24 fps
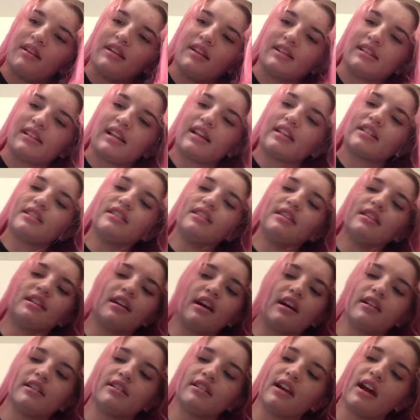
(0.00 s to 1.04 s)
it's actually
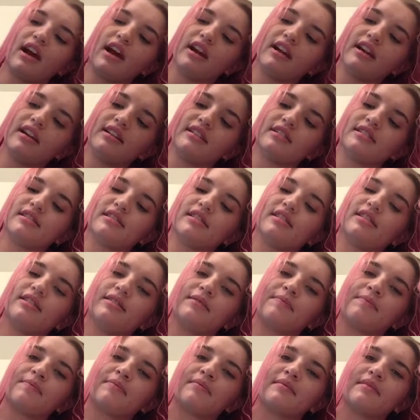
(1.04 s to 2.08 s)
not a dye, it's
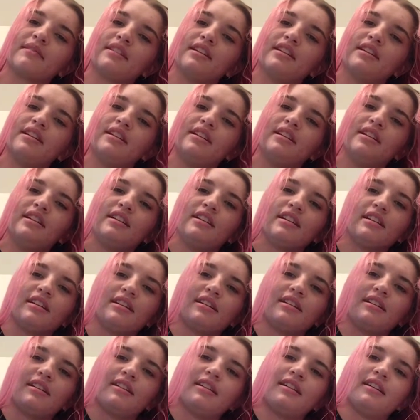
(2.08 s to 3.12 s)
a
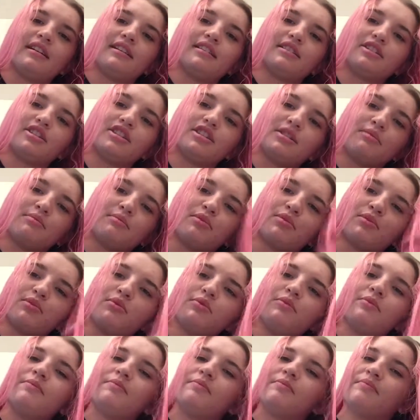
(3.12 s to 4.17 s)

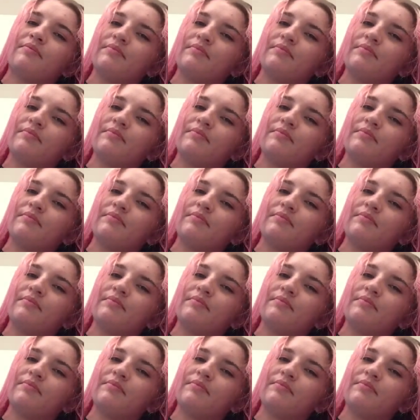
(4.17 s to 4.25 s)
shampoo.